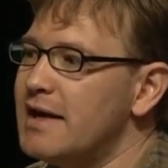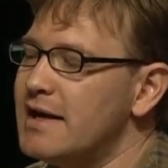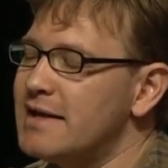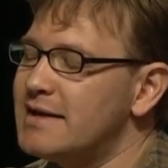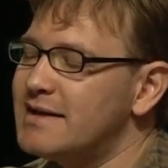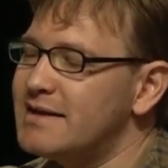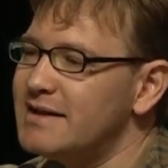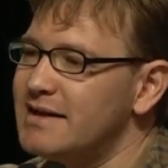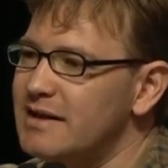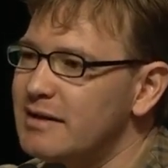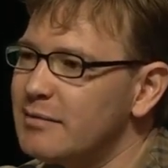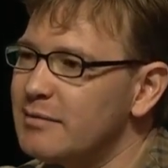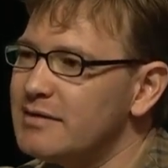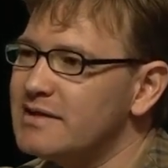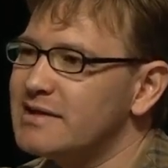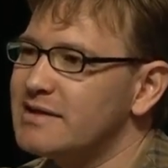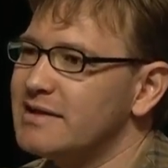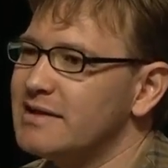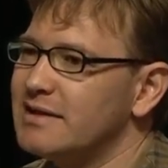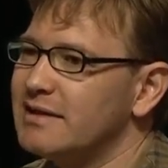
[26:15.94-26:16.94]
it
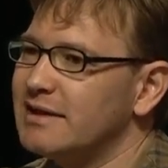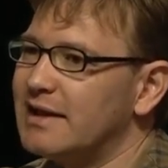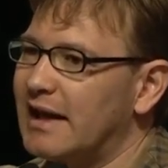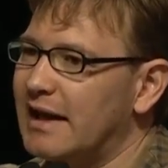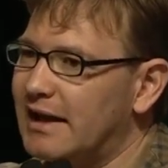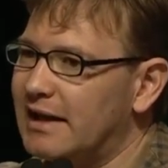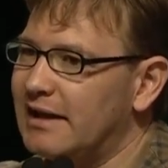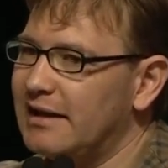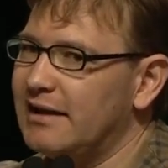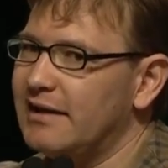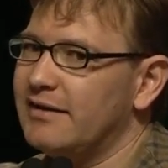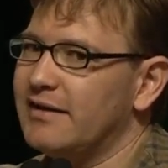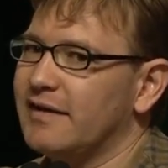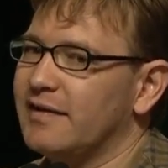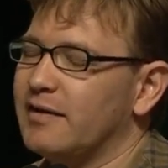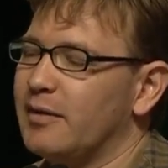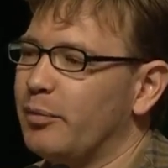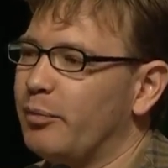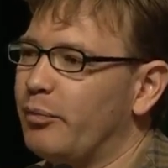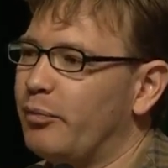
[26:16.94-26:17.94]
seems likely
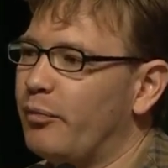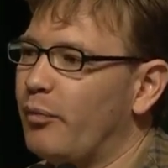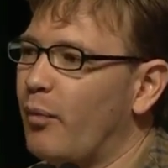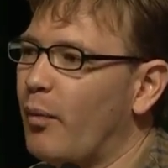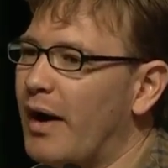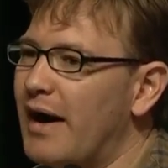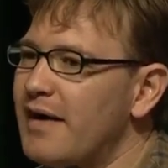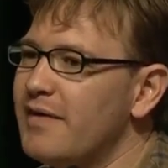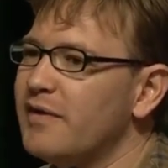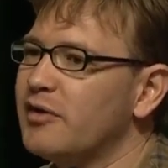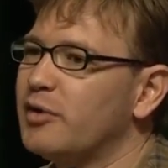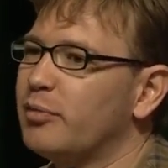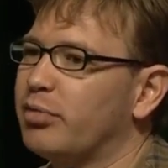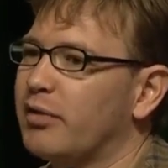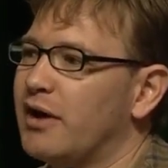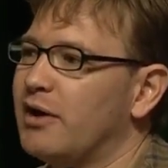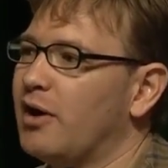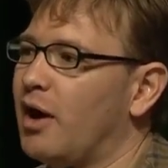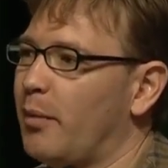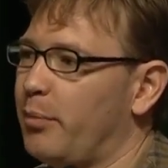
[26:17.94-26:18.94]
that the way that the
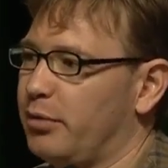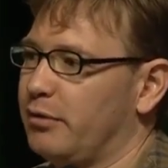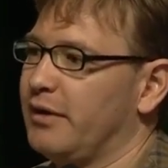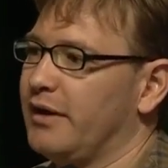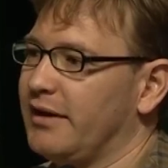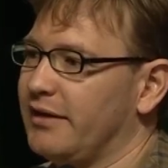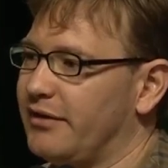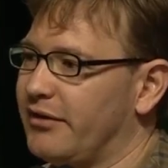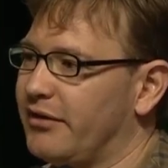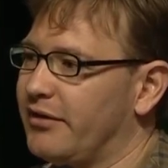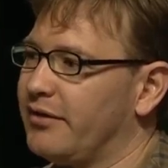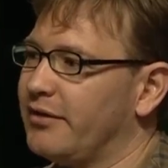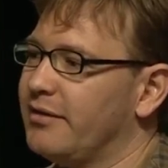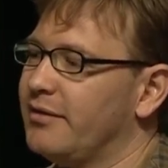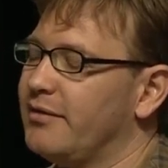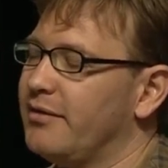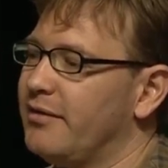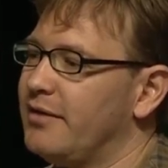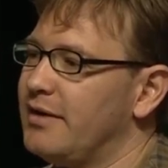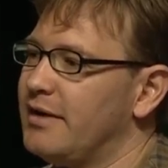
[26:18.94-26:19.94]
brain operates
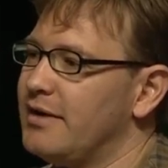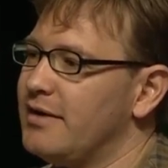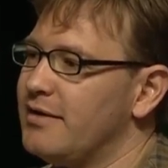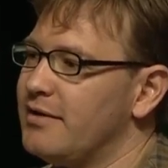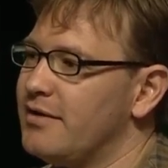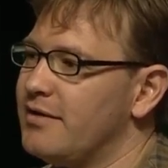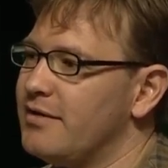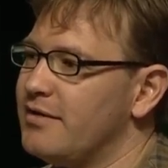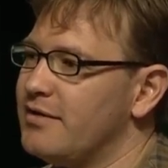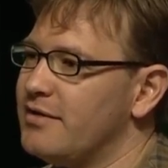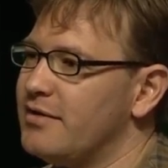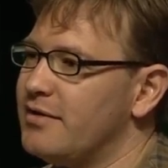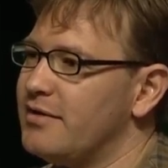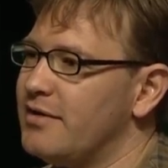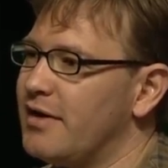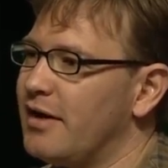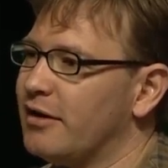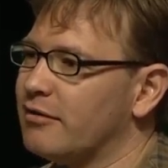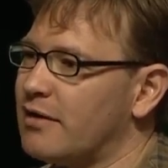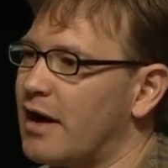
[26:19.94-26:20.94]

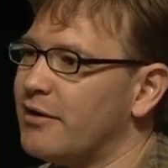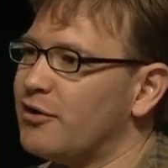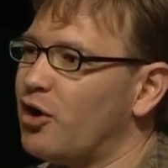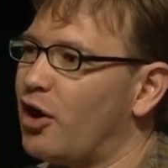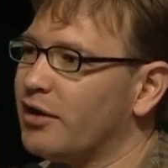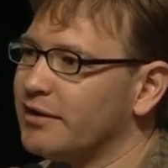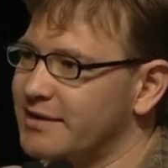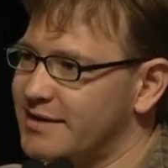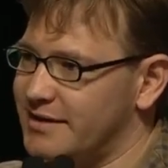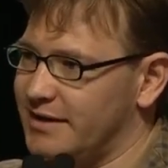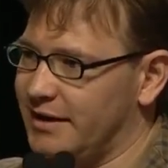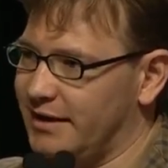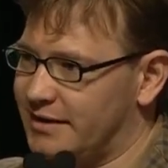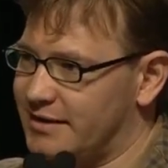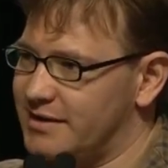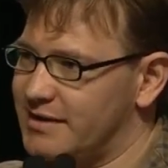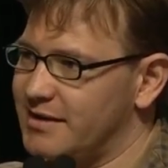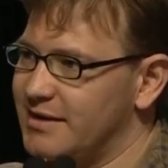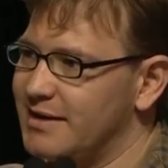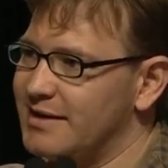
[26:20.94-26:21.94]
around
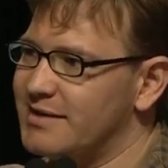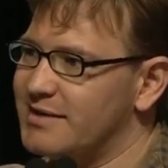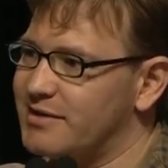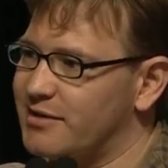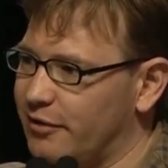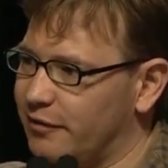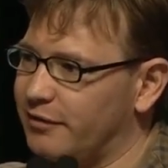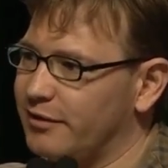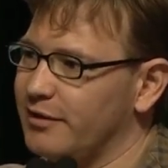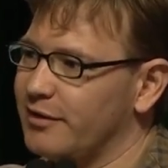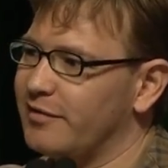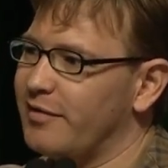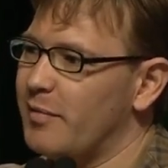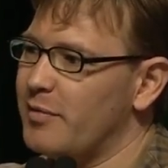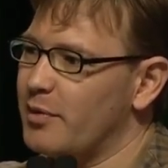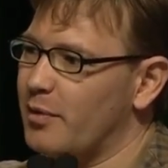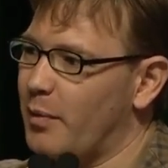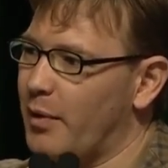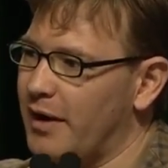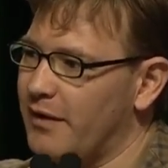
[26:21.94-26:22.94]
onsets is different
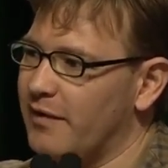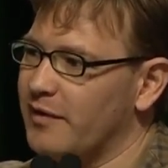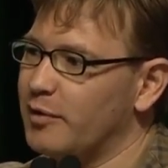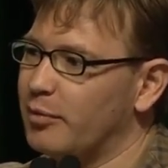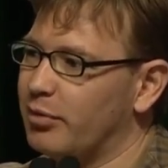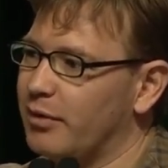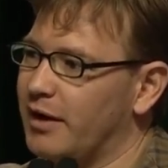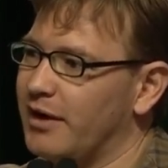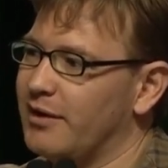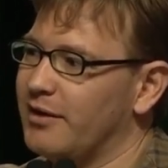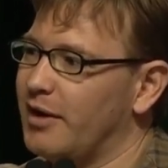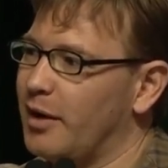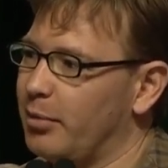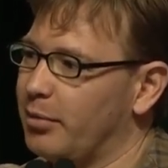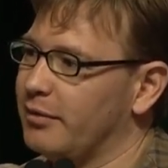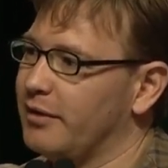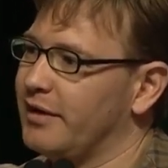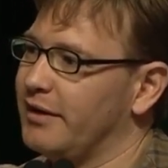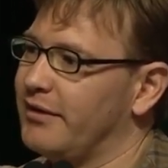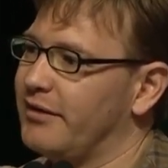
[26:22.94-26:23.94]
from the way that the brain
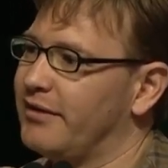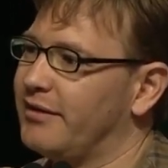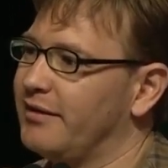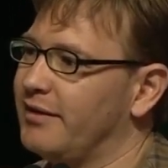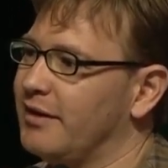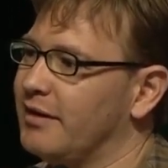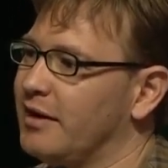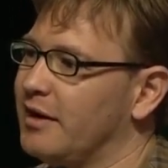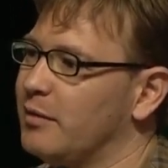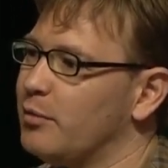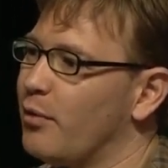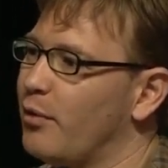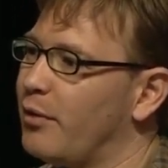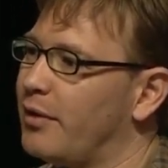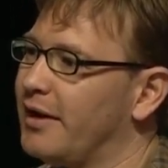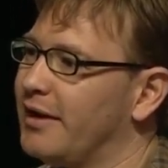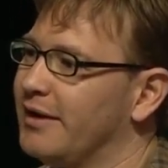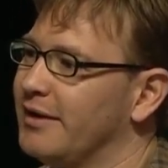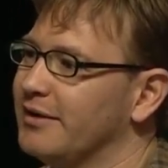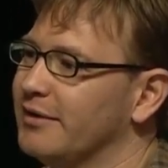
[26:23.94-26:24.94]
operates in more
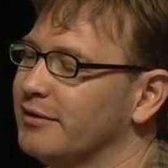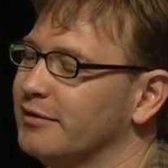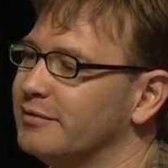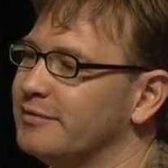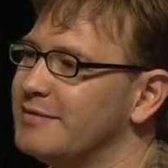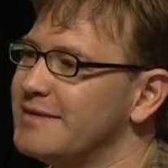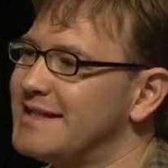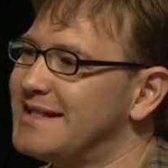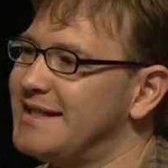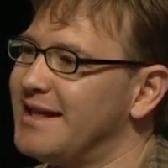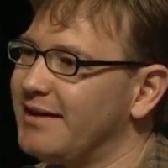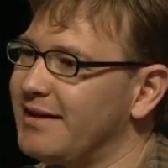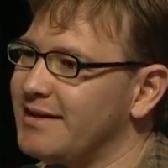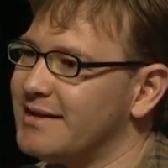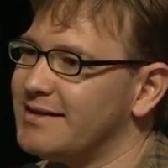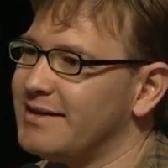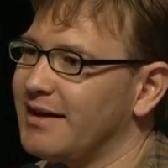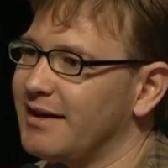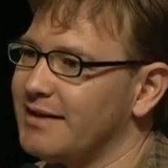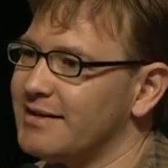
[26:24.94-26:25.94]
kind of steady
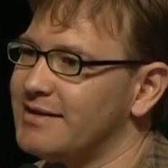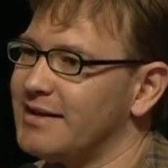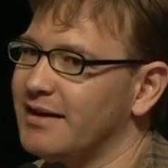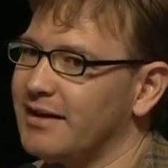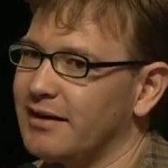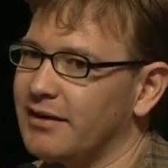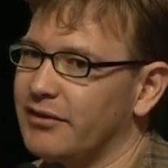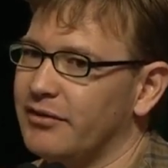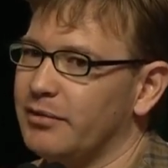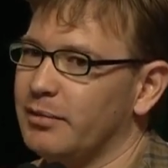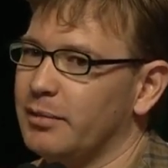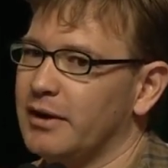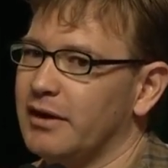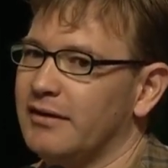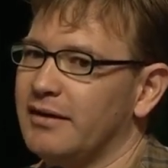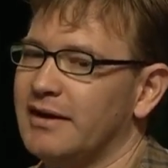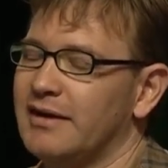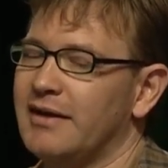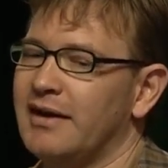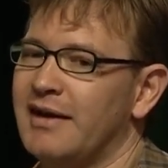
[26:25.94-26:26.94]
state settings where
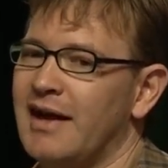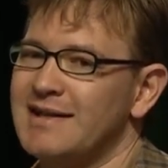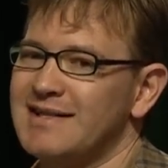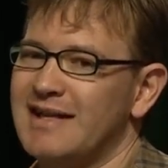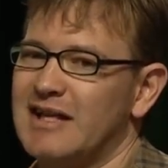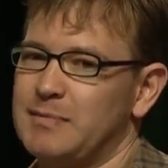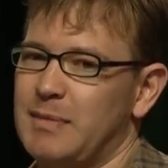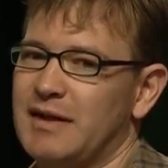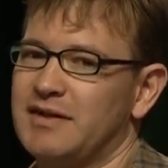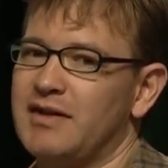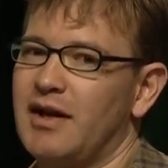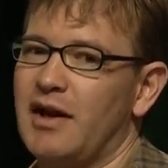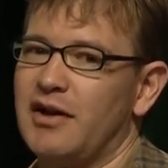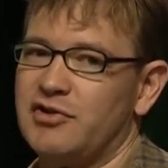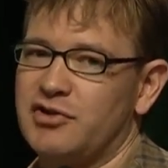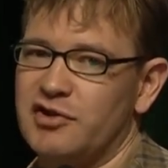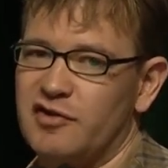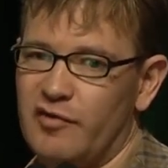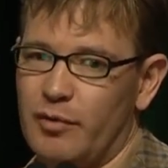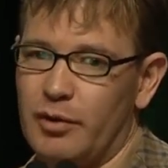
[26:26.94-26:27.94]
it has an
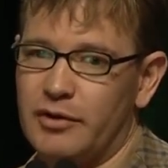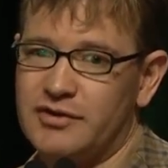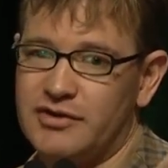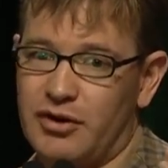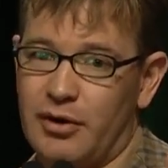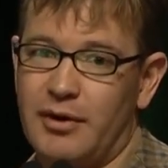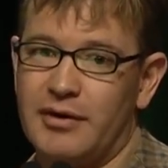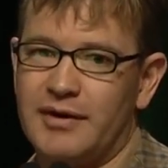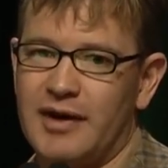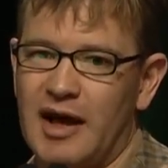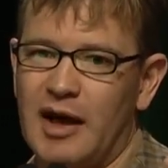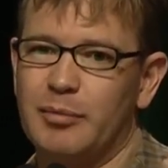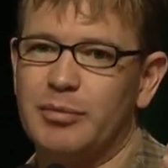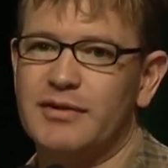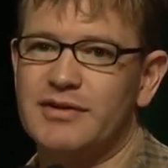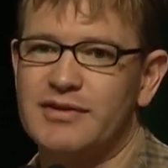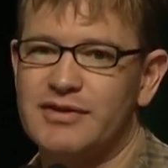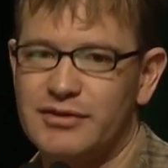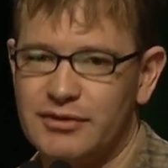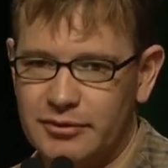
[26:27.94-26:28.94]
expectation of what's going to
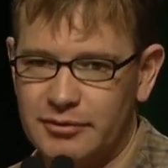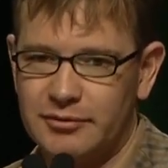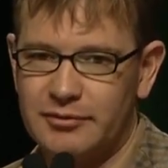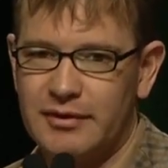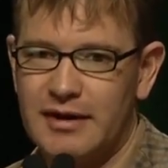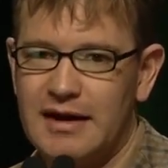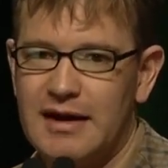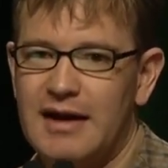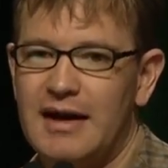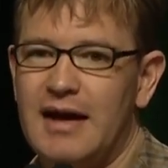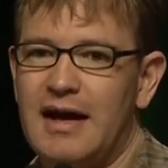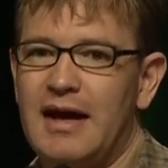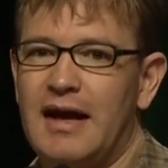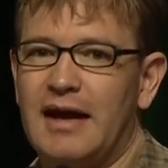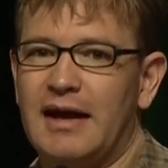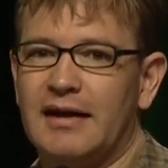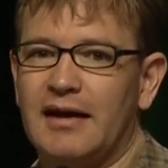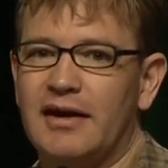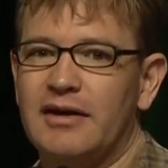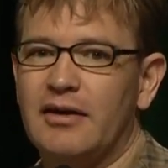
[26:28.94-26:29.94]
happen soon.
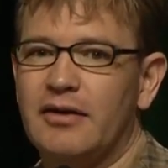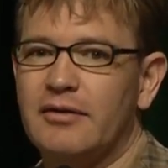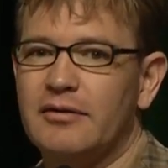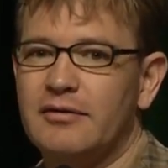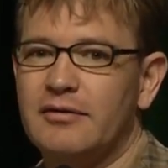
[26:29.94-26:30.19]
And I